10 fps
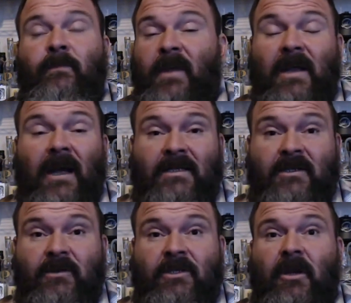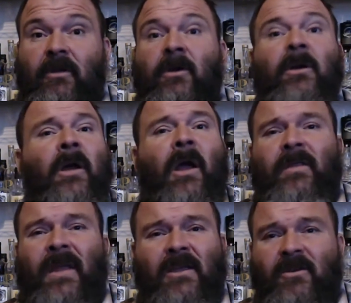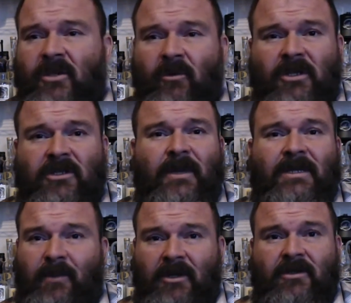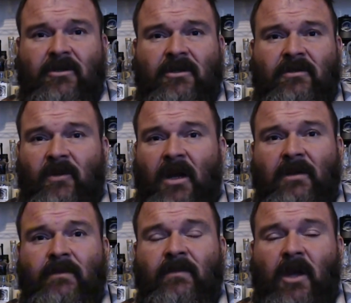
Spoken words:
Be nice to each other. Thank you so much to my sponsors, right?